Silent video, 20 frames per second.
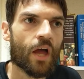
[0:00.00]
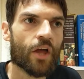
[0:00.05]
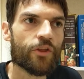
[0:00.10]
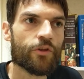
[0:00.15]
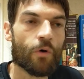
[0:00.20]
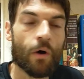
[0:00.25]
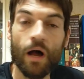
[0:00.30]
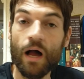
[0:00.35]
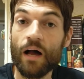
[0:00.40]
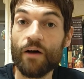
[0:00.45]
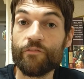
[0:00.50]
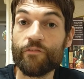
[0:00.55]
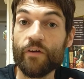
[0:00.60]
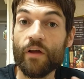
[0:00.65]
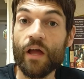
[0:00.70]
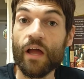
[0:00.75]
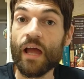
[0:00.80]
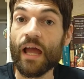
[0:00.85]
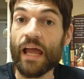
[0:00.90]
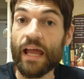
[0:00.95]
you have
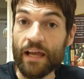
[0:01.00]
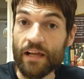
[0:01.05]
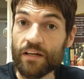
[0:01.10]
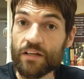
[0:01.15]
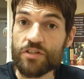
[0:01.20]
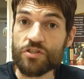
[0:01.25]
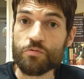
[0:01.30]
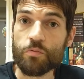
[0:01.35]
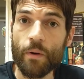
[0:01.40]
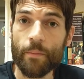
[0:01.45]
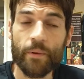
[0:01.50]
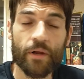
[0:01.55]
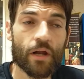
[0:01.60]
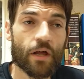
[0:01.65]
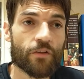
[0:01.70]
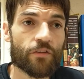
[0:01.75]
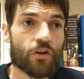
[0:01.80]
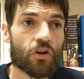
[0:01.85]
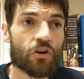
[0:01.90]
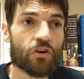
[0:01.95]
English women,
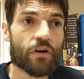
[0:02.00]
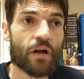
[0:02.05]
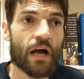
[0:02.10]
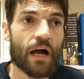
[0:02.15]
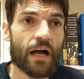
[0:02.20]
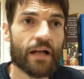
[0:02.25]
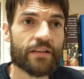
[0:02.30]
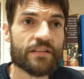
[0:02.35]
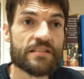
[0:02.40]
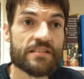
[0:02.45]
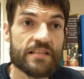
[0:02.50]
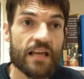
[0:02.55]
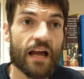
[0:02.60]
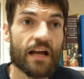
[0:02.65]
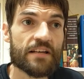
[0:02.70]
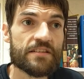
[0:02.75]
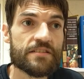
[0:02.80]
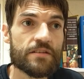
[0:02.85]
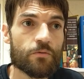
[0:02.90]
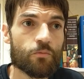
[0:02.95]
on the other hand,
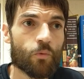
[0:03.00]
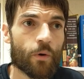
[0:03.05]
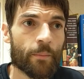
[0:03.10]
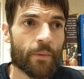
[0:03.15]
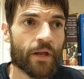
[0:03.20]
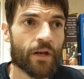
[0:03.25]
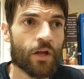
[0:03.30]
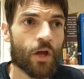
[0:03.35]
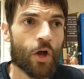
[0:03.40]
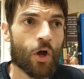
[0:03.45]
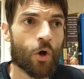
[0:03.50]
Saxon women